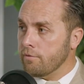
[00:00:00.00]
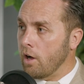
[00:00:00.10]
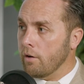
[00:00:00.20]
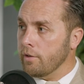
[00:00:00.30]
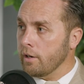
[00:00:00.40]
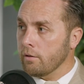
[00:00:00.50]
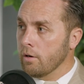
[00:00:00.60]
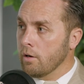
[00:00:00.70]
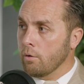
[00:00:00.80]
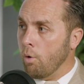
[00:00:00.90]
involving
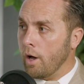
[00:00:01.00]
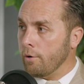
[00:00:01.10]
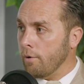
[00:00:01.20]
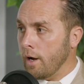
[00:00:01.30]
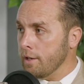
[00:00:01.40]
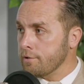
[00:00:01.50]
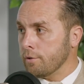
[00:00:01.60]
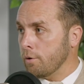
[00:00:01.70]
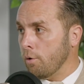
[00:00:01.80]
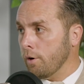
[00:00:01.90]
water rights
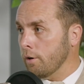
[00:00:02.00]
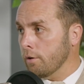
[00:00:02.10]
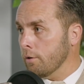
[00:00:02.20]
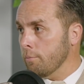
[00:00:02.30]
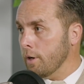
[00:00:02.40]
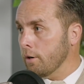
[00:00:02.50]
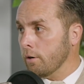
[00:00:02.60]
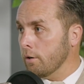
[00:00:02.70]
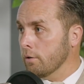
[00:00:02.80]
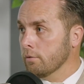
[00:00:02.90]
or oil or
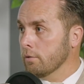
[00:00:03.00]
mineral.